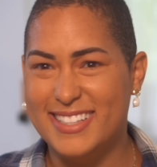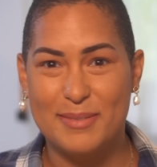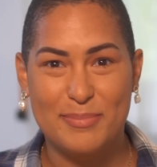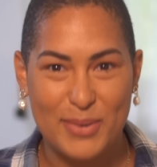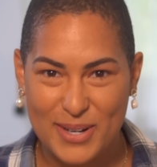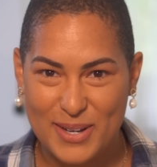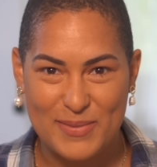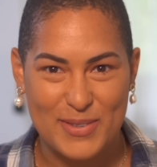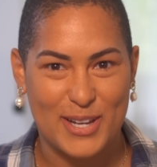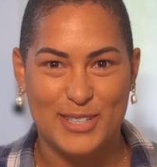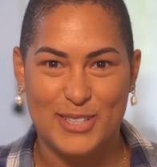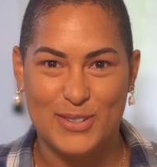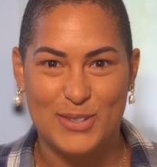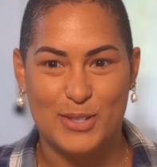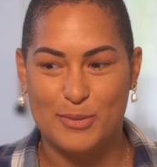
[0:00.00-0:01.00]
supporting me
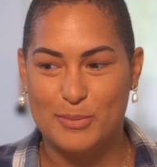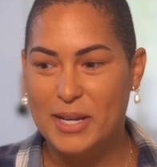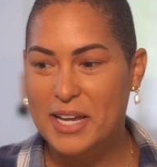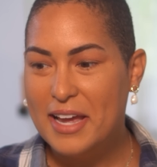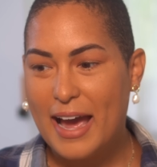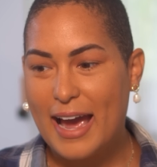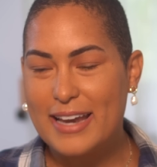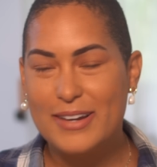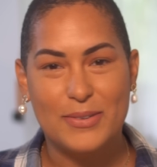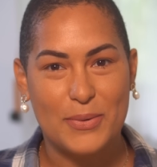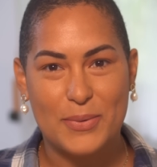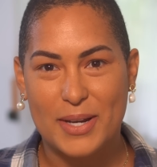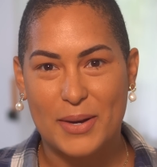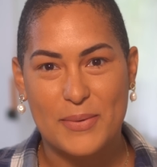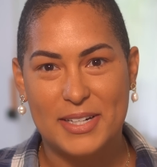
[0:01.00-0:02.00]
on YouTube. I don't know
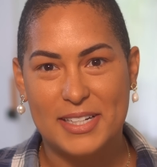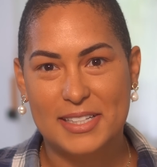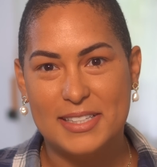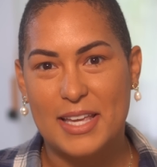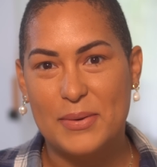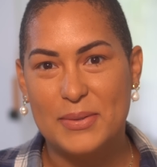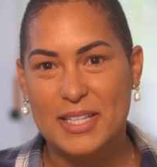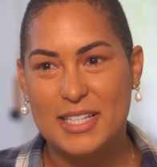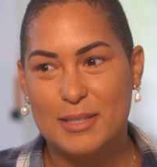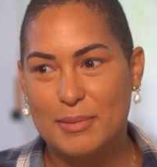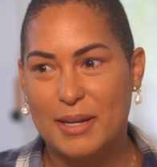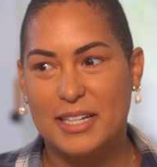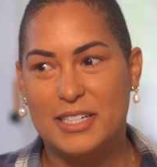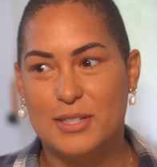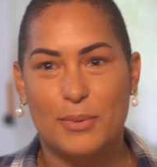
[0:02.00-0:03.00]
what I wanted to say with this,
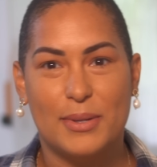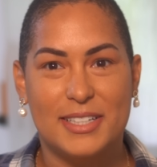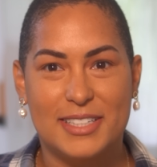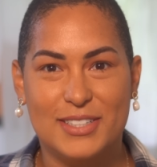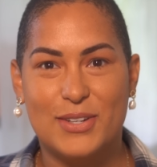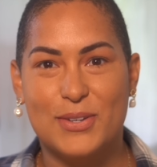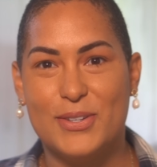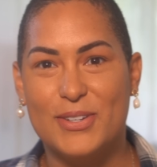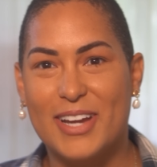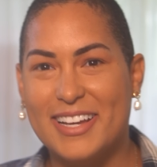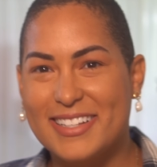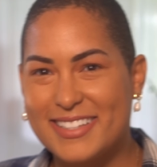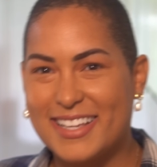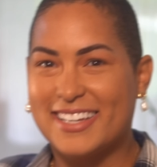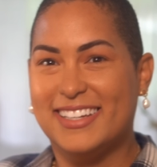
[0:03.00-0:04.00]
but I just wanted to show you
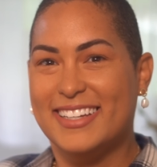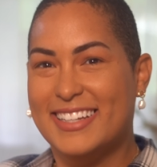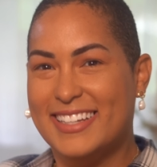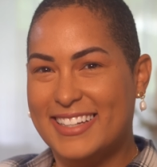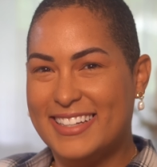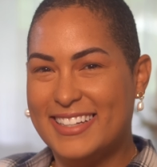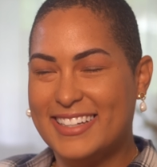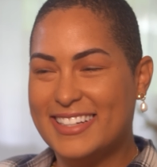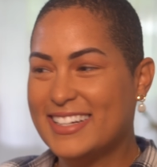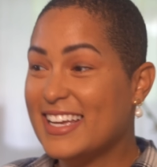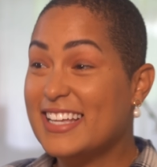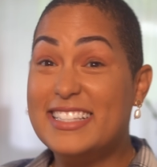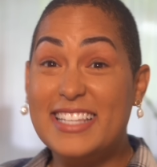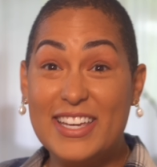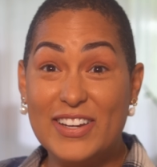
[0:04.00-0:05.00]
guys that
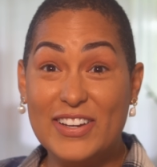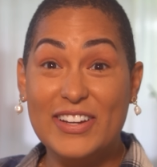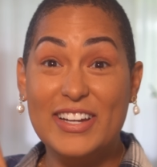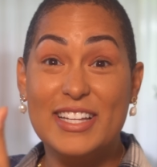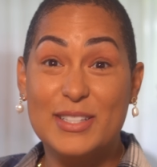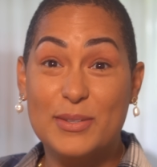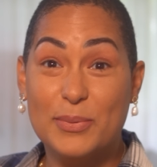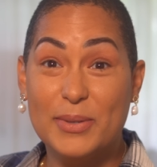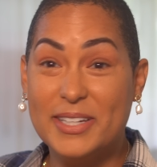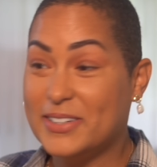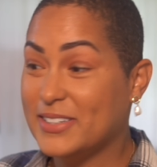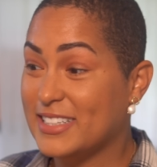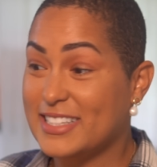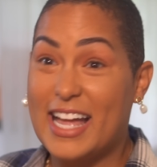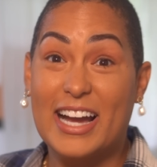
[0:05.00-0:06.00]
it's here, it's
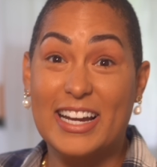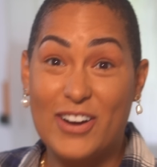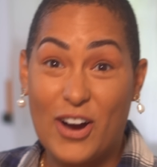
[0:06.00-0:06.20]
real, it's not